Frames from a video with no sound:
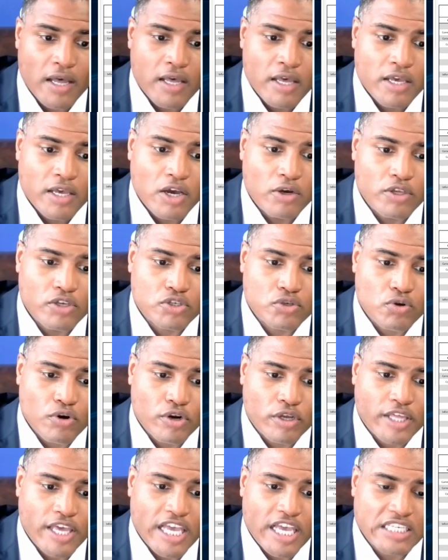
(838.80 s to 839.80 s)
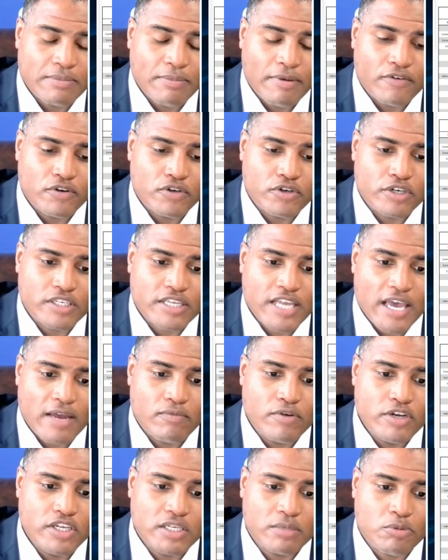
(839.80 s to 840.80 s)
historically S&P 500 has had
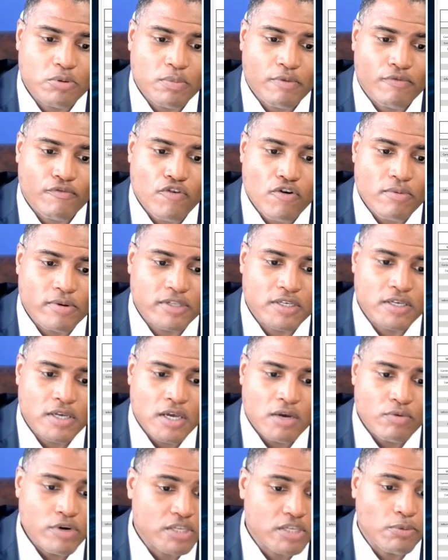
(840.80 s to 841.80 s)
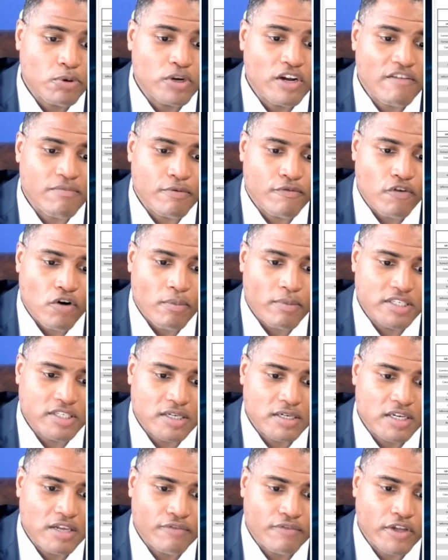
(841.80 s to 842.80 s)
reasonable enough performance
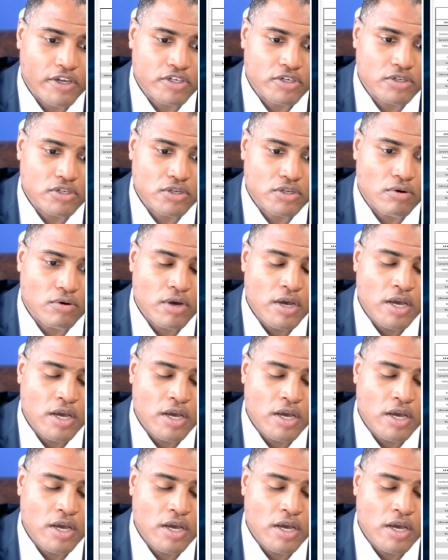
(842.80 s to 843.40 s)
in deflation. So